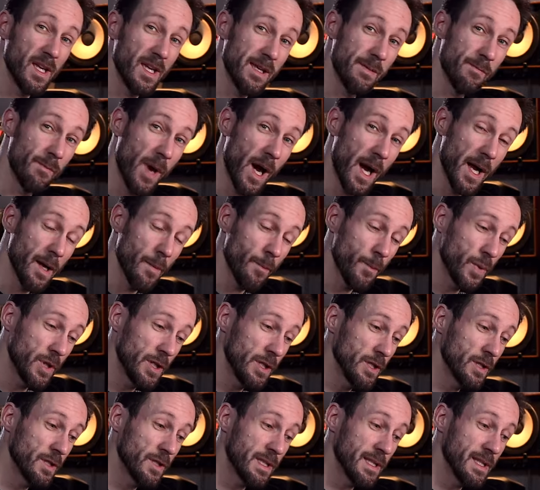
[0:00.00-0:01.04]
in my
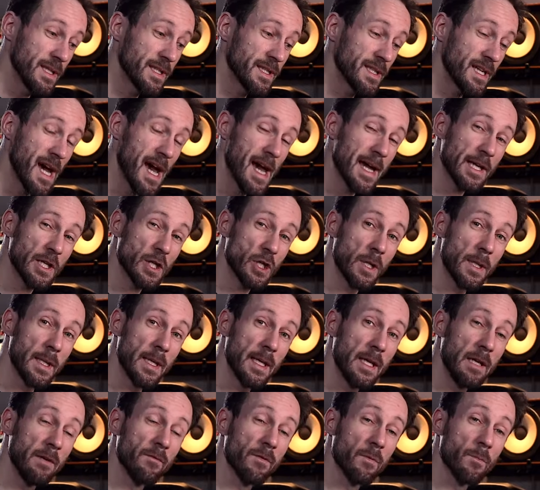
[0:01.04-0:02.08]
opinion, is actually
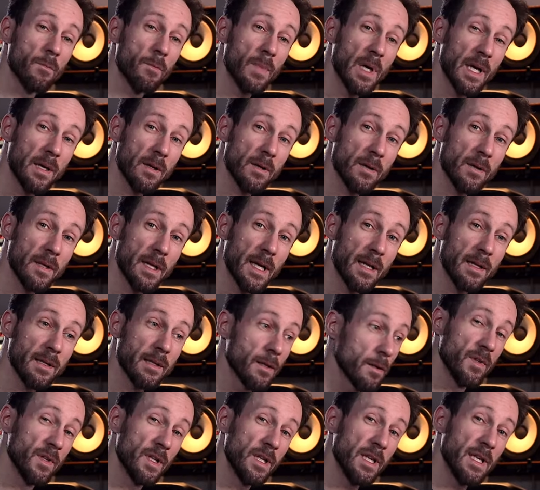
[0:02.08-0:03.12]
even better than
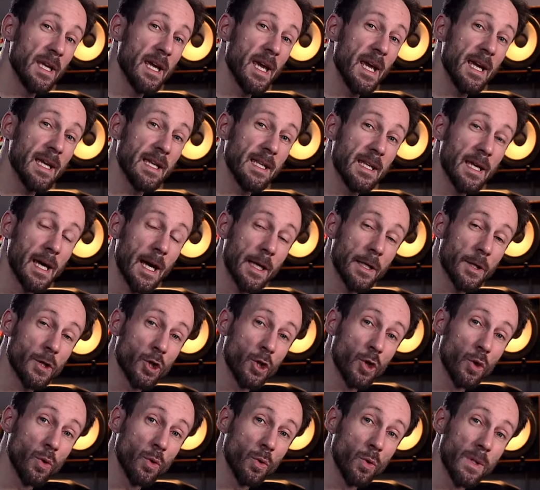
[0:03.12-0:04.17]
the
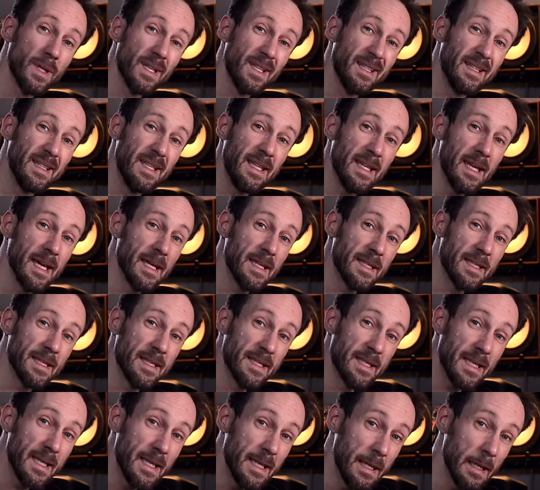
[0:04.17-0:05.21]
ADI2
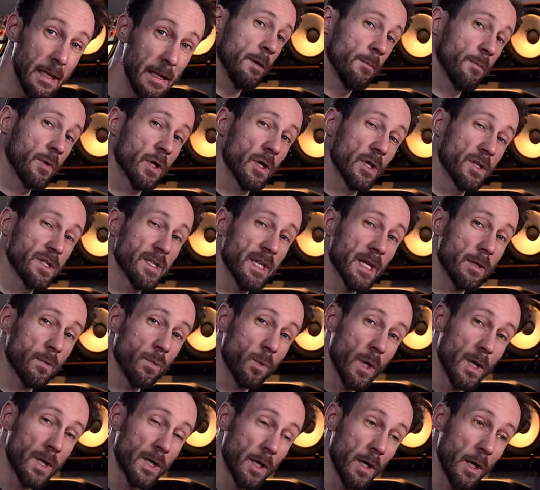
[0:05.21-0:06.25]
DAC because that
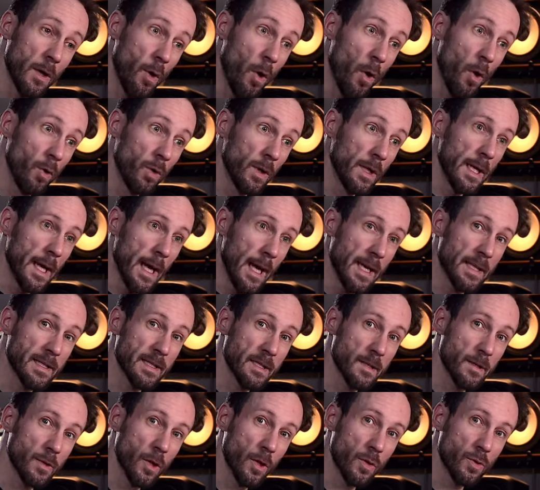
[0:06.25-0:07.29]
one only
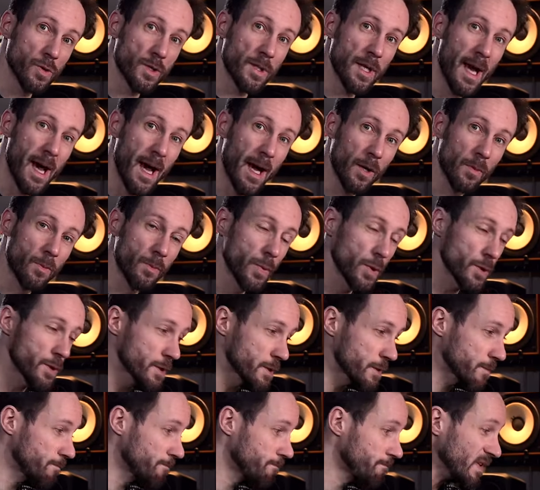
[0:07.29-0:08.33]
has those
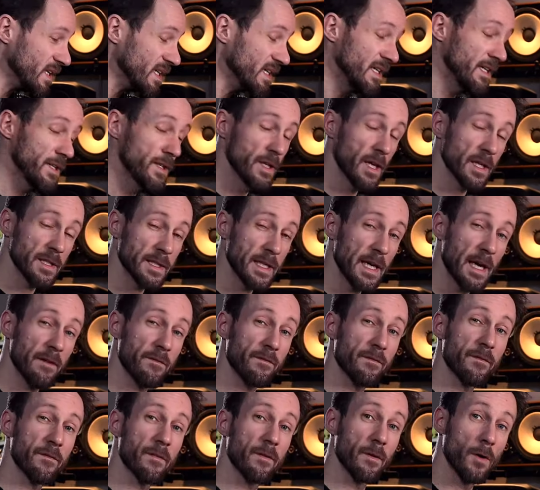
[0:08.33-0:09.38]
outputs, it does
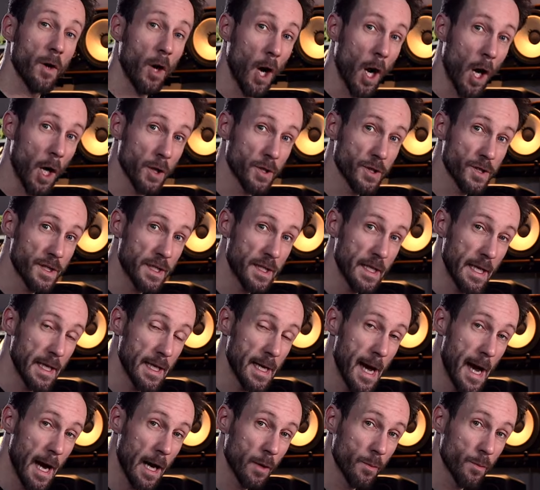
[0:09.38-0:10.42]
have
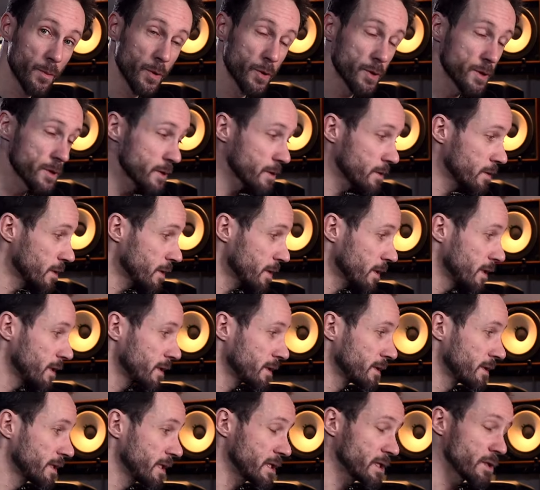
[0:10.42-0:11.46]
RCA outputs,
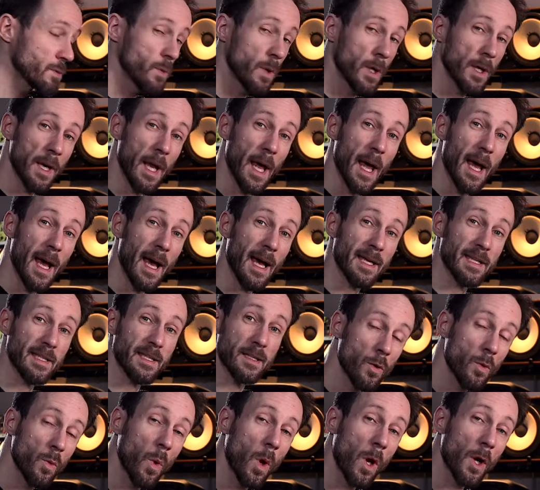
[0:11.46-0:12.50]
this one
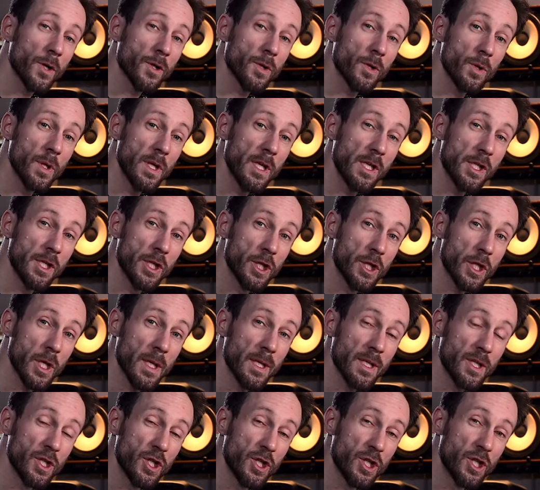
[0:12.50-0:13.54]
has quarter inch
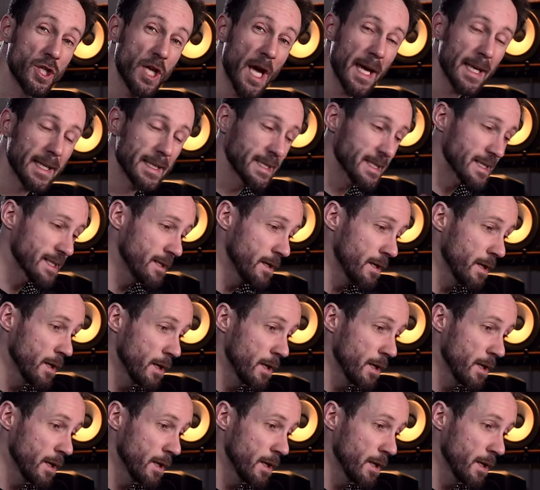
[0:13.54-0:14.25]
jacks,